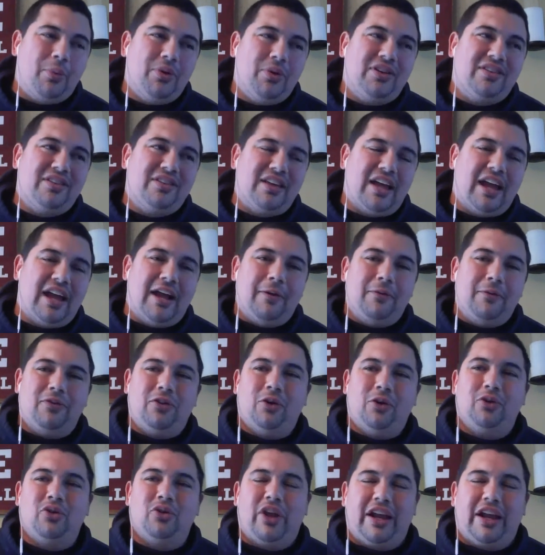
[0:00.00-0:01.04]
would say
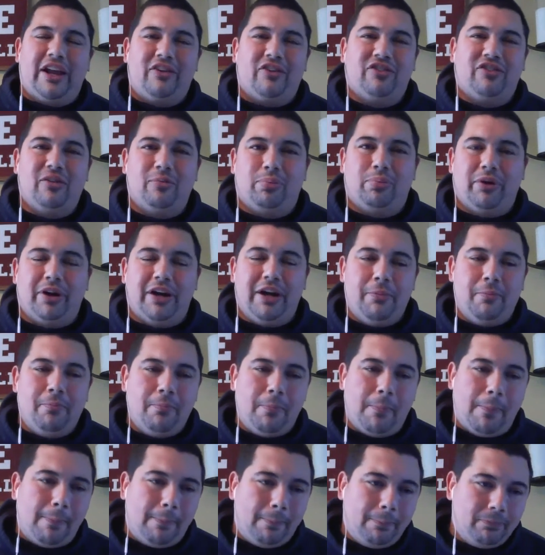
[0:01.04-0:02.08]
don't do like
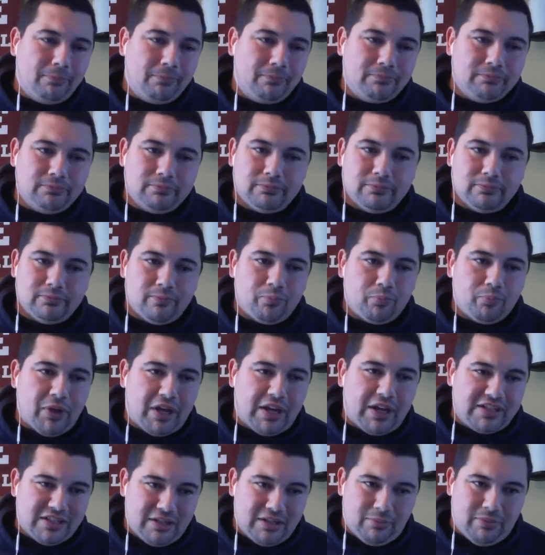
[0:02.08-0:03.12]
Supreme,
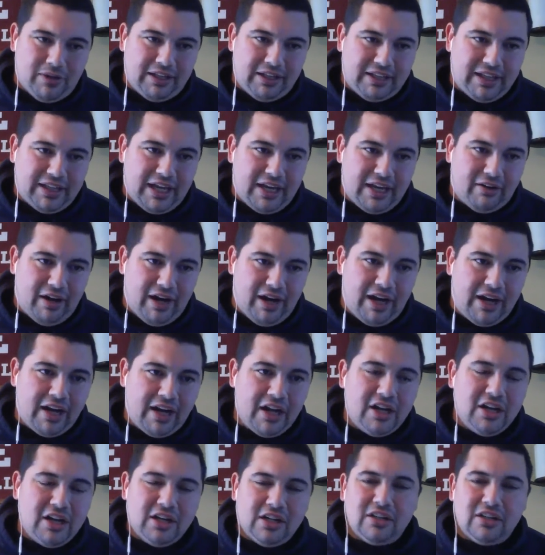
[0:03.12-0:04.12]
like something like that, right?